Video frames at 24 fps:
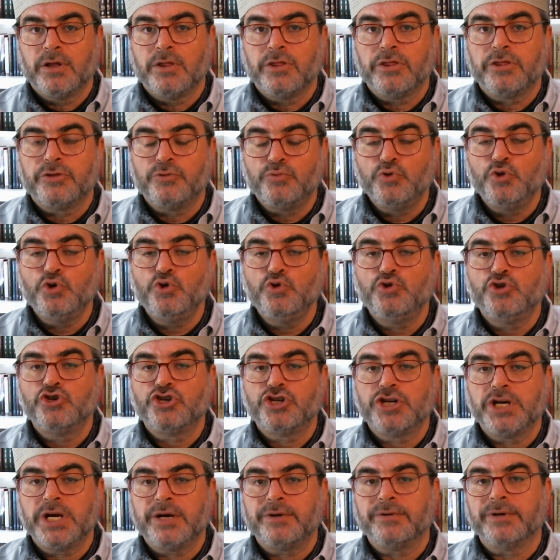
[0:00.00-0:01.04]
"Through
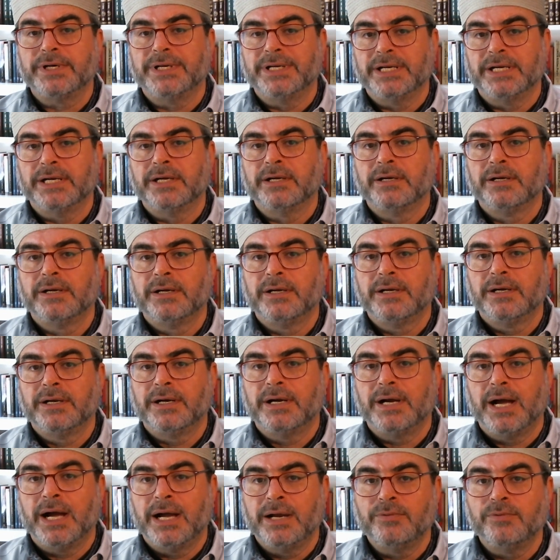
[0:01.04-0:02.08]
charity,
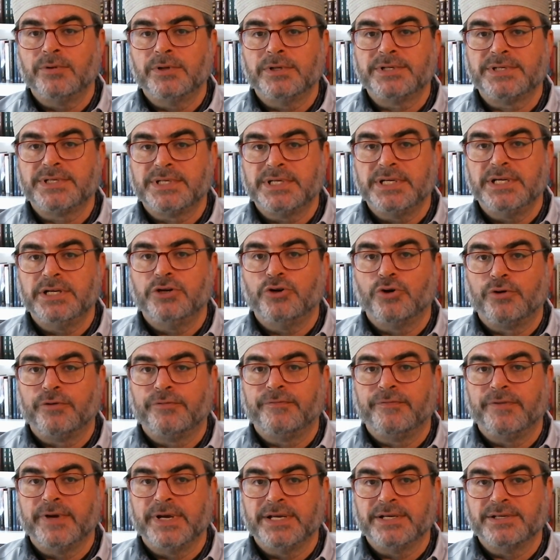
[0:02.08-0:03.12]
I will see your
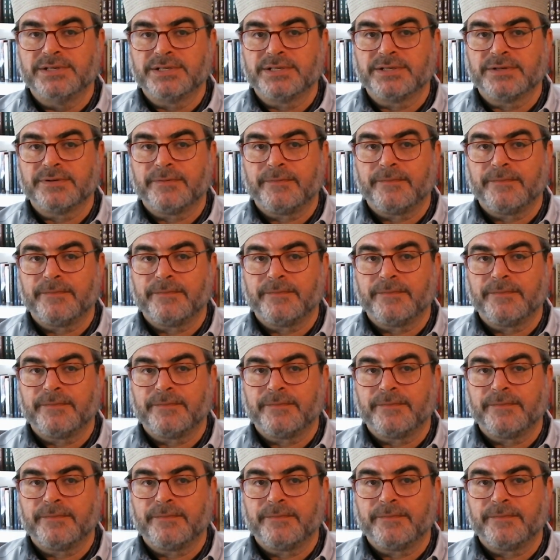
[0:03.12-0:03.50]
face."